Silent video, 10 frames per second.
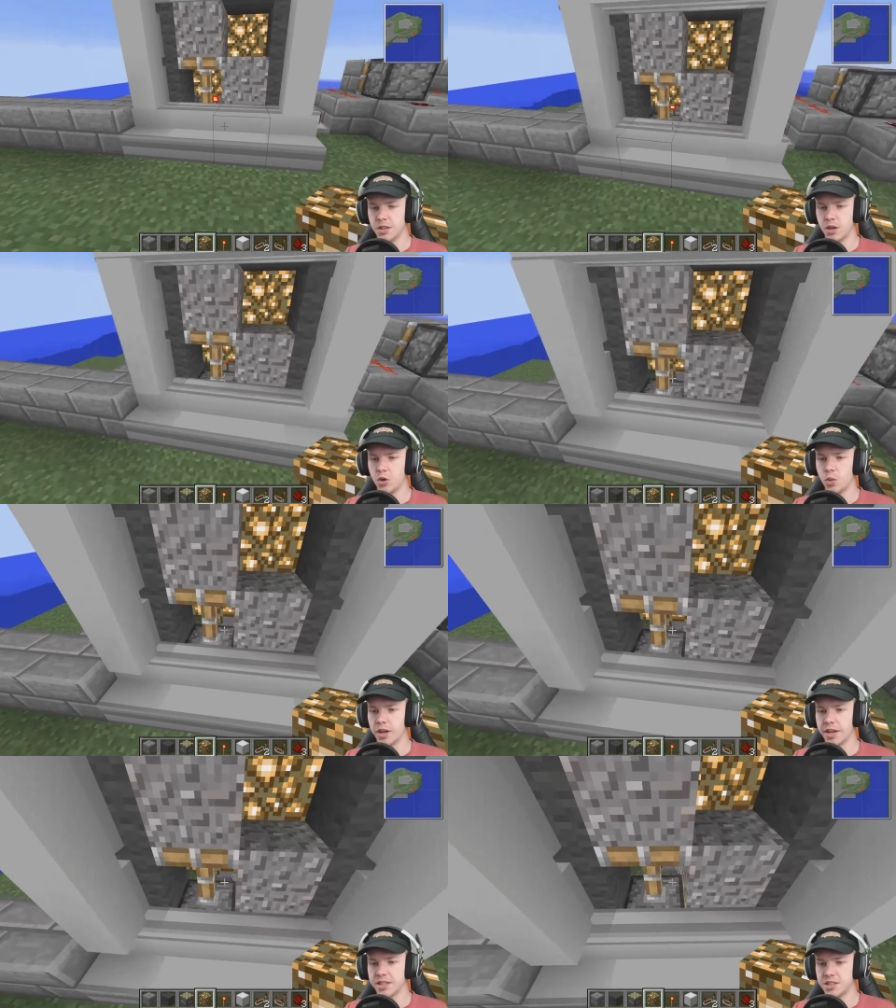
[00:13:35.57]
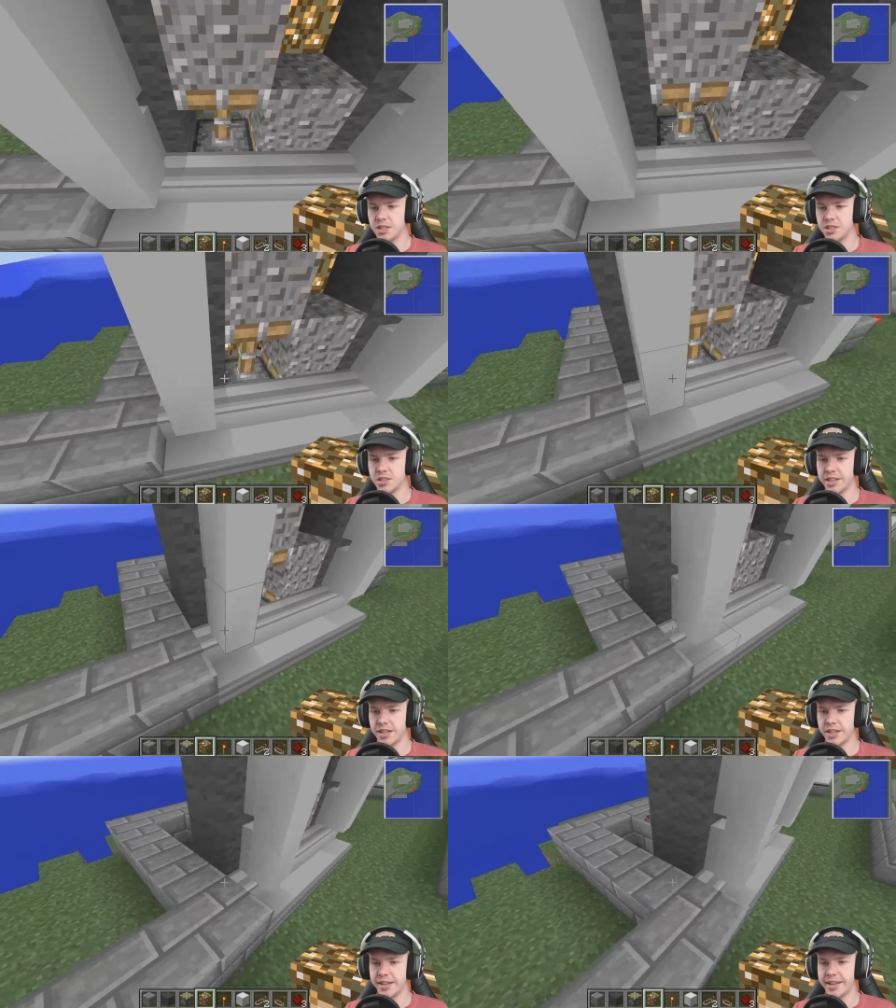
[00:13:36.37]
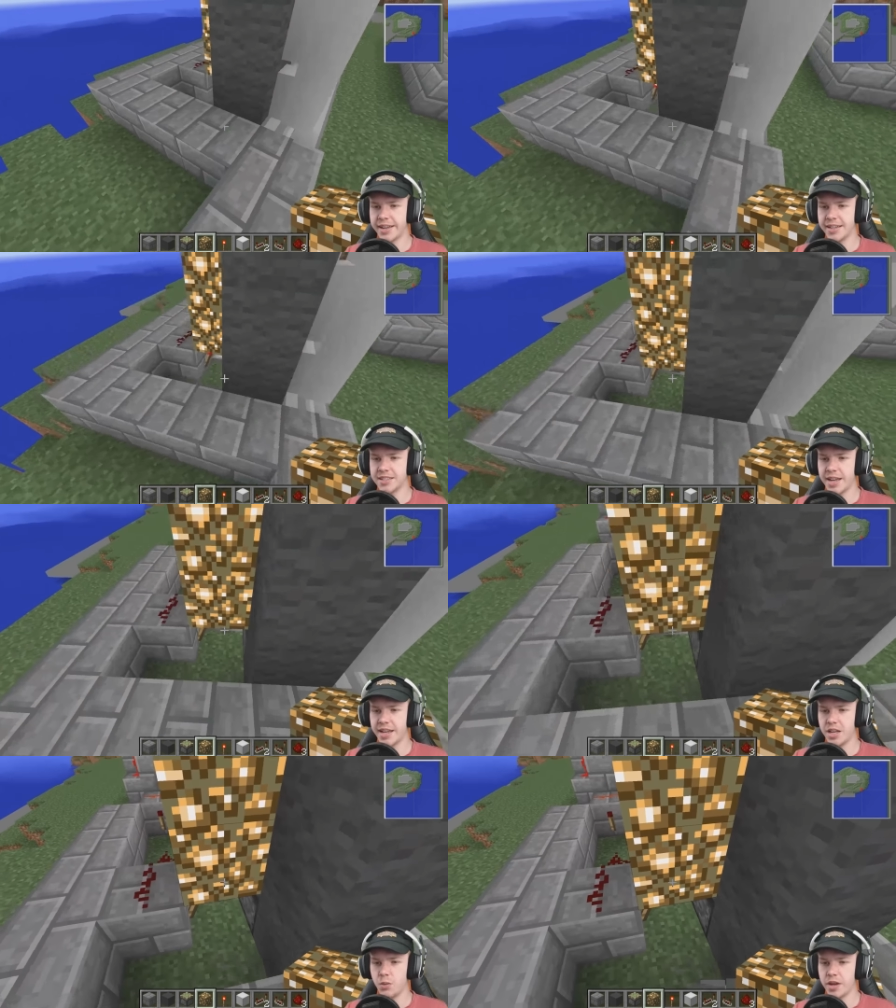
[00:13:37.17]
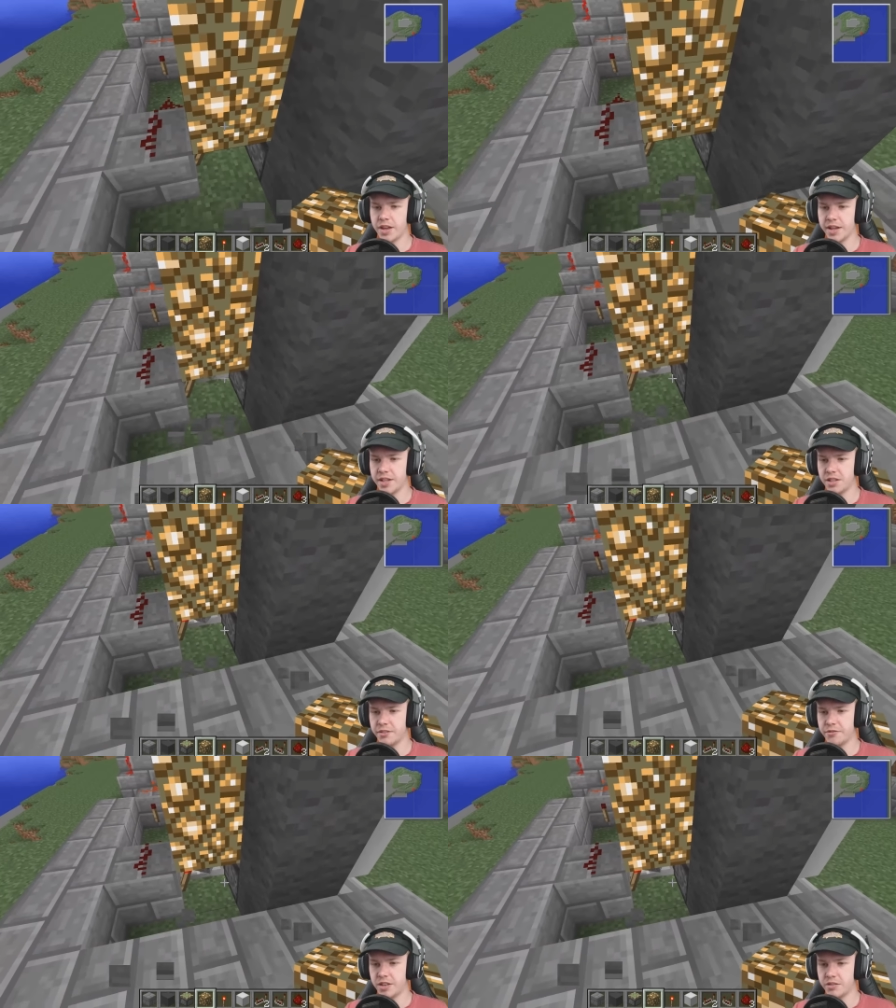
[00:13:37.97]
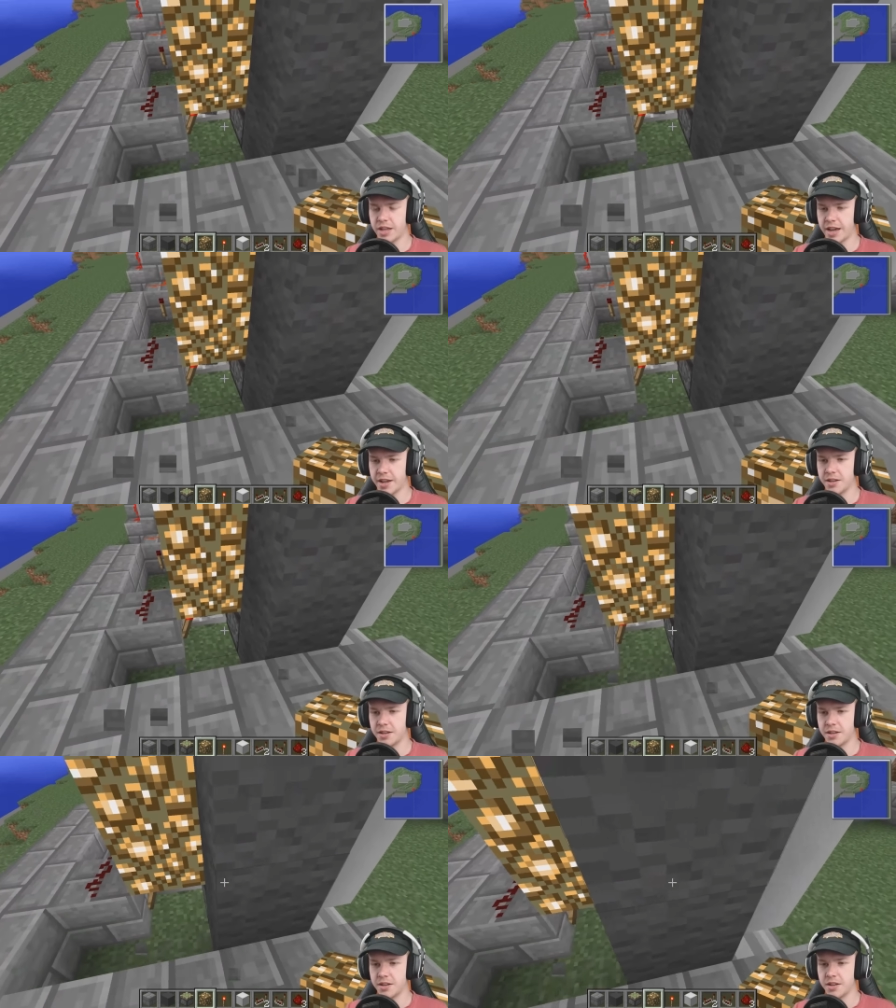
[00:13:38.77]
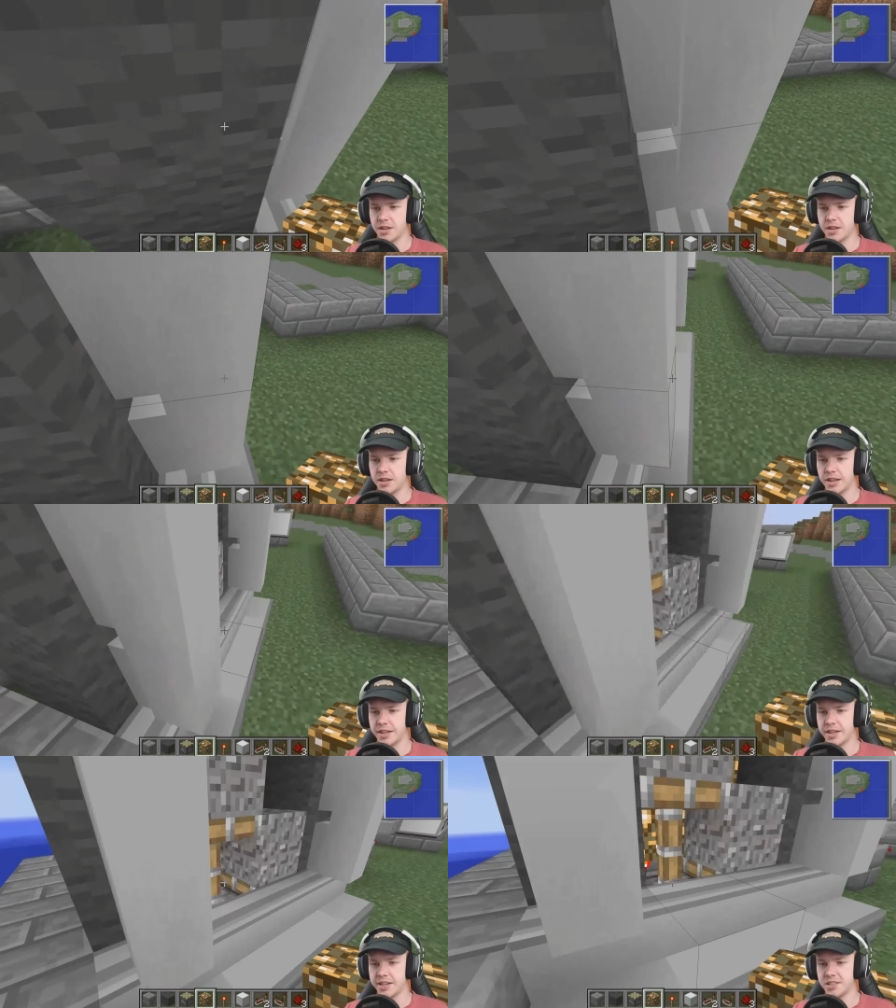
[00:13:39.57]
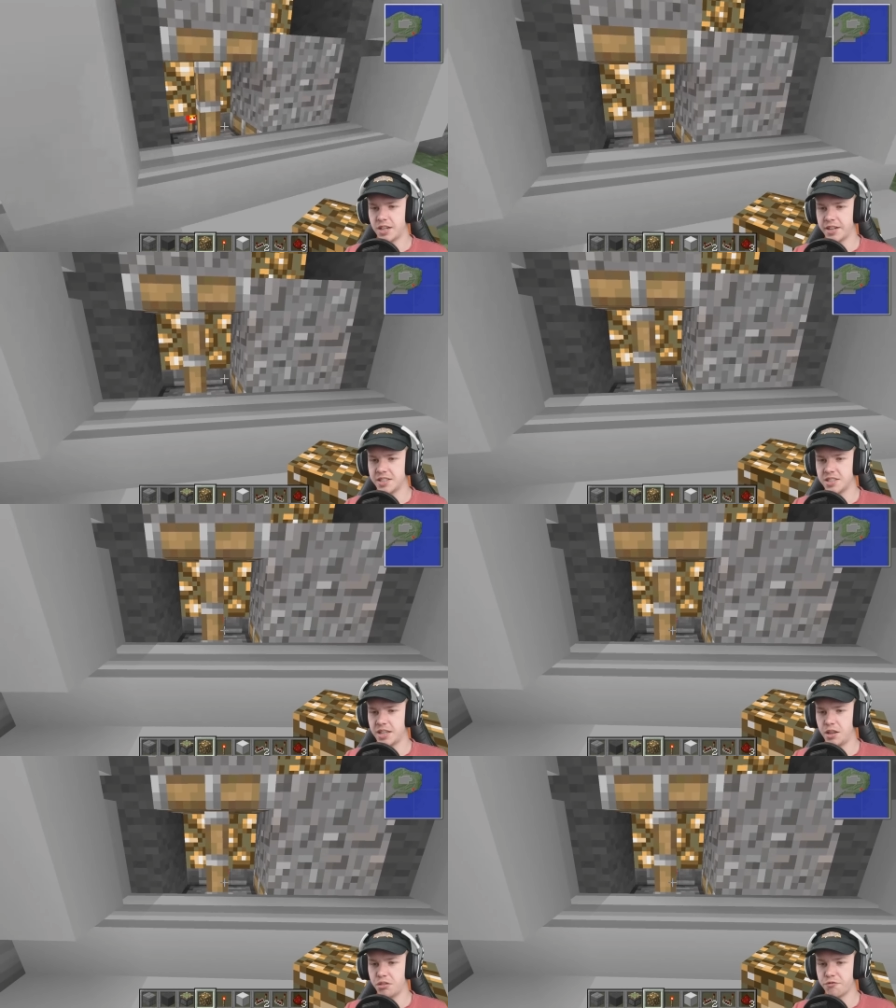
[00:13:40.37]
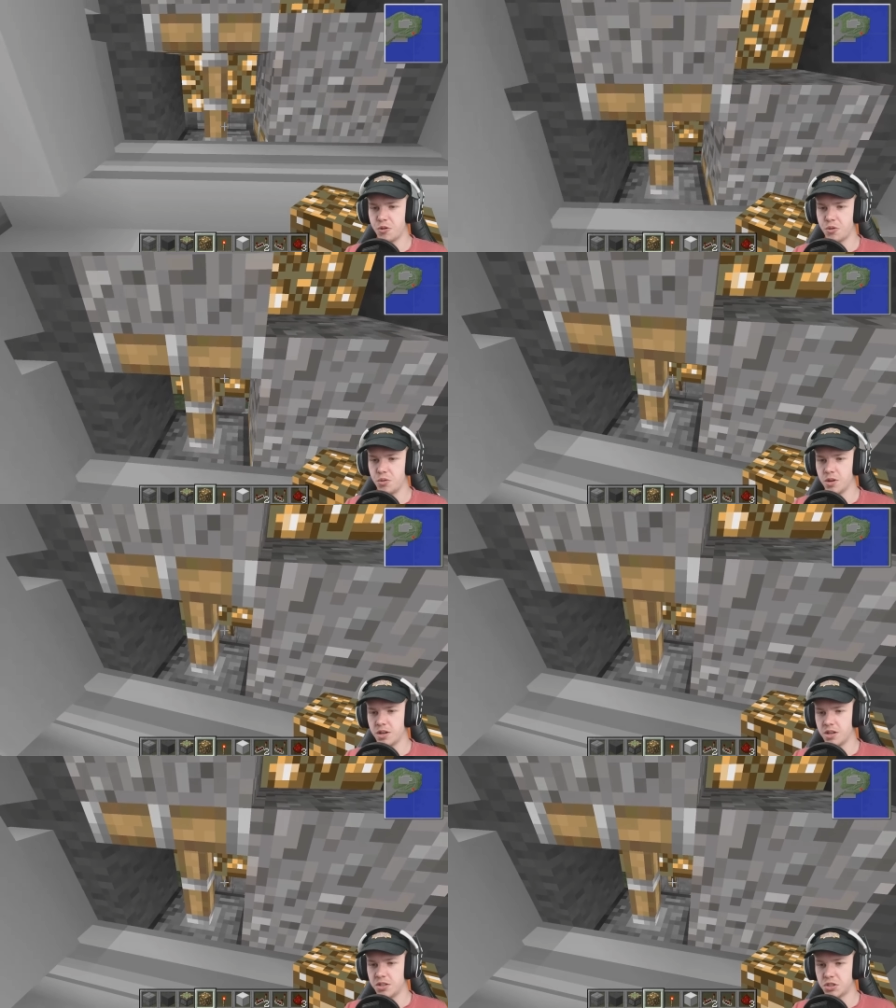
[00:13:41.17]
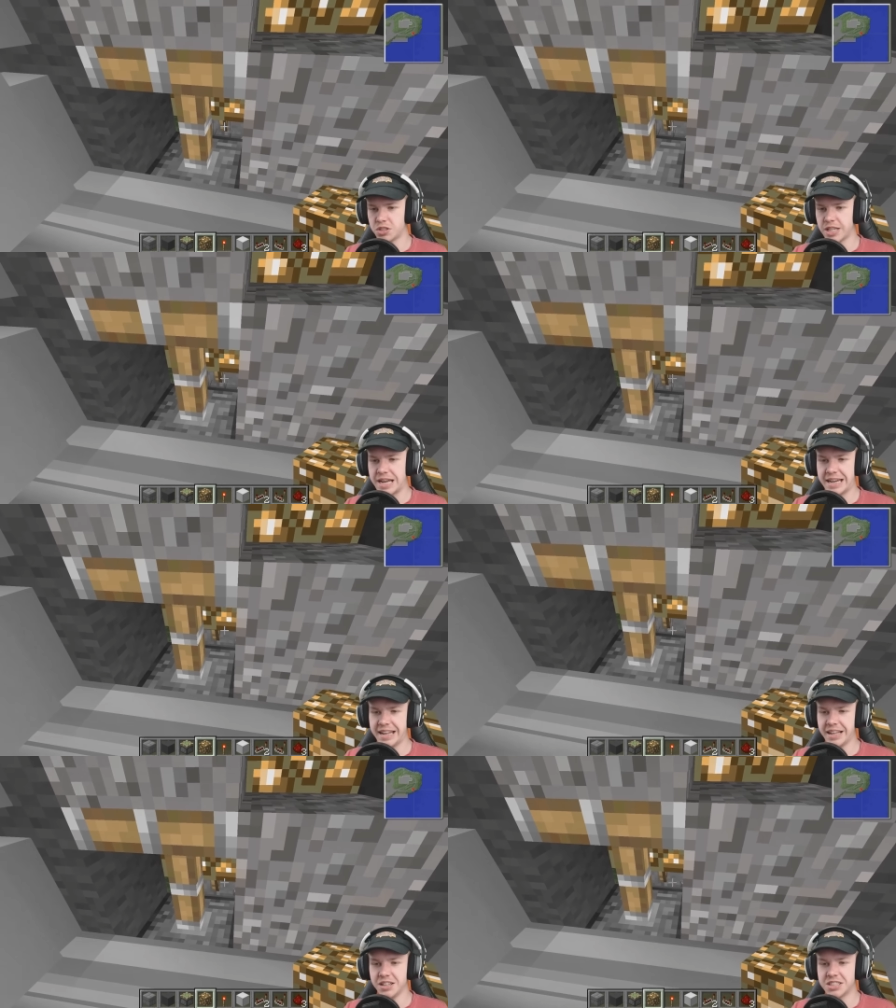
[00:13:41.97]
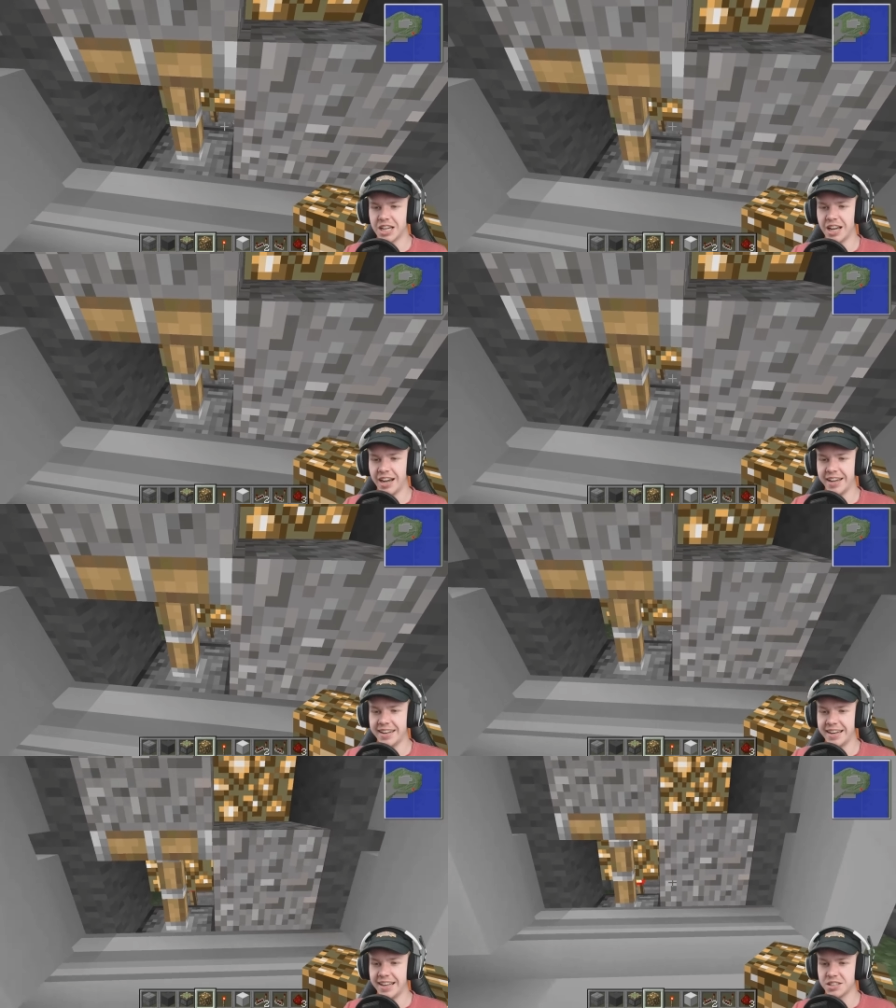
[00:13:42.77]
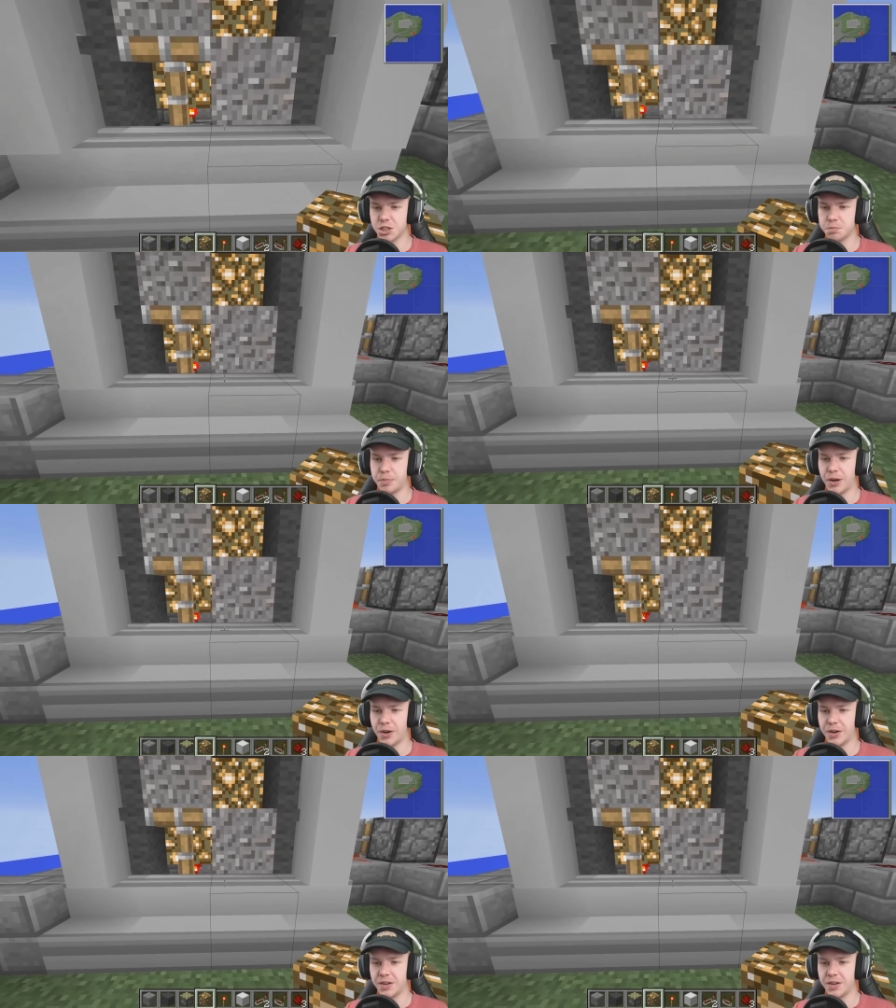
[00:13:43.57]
Oh, I can still can I. Is there any way that I can get rid of that? Like I could, I can see through just that little tiny little spot.